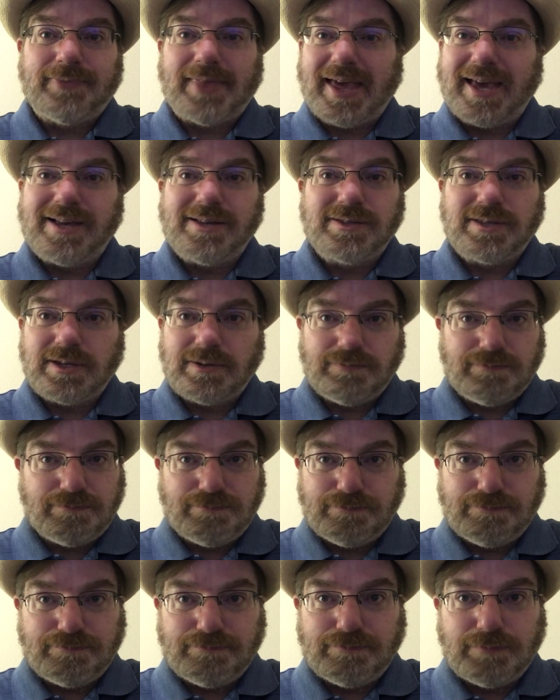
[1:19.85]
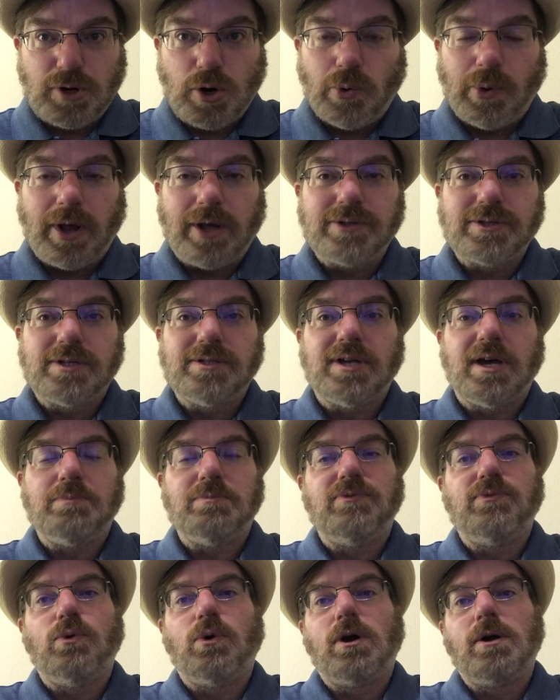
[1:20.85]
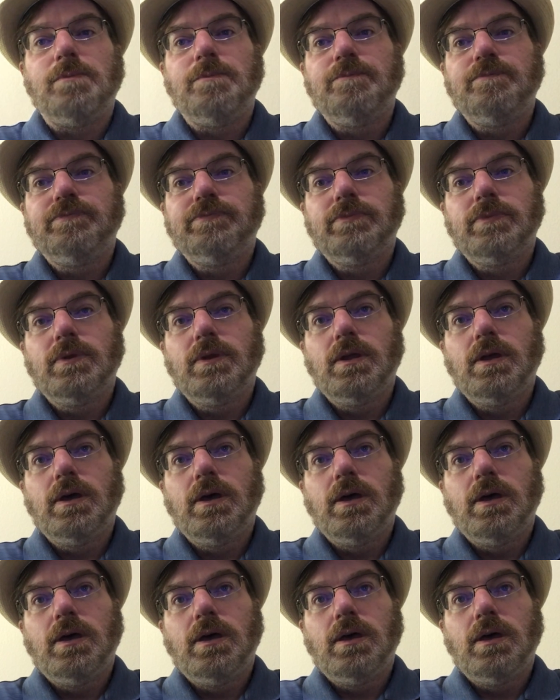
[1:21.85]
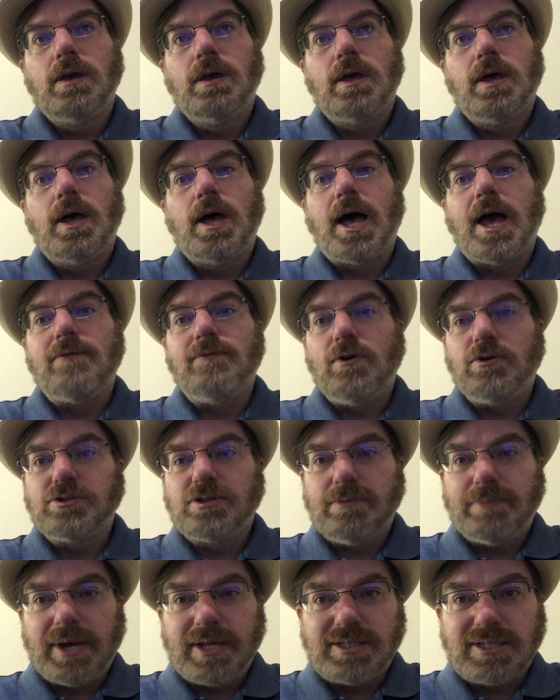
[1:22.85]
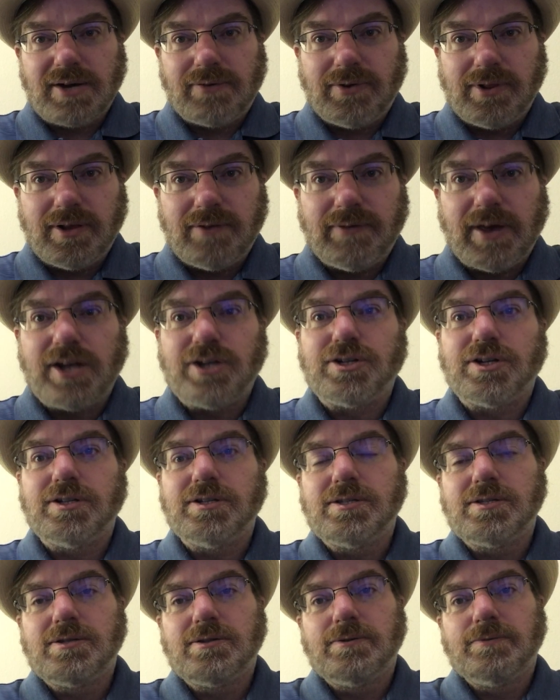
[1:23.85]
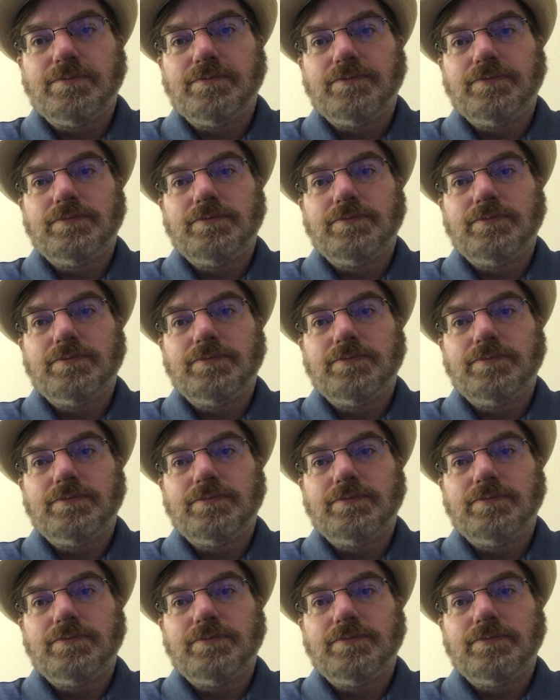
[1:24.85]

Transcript: Things that no one else has done before. I've also made several inventions.